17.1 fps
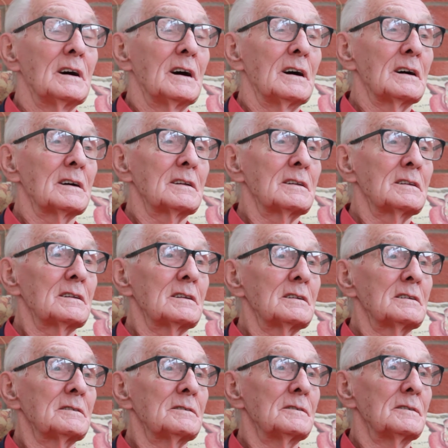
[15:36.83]
And
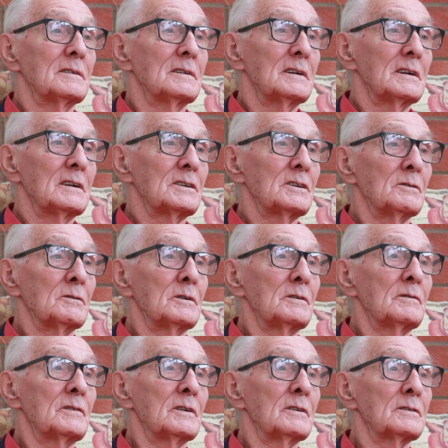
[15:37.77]
so
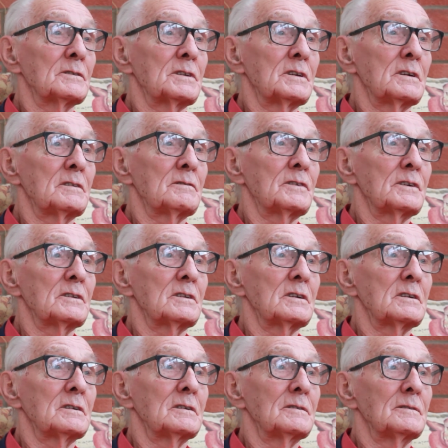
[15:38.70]
I volunteered for
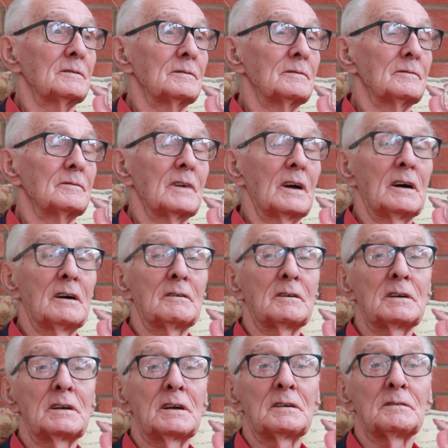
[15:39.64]
the
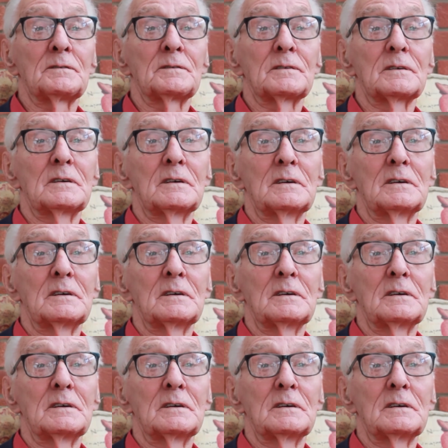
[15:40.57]
RAF.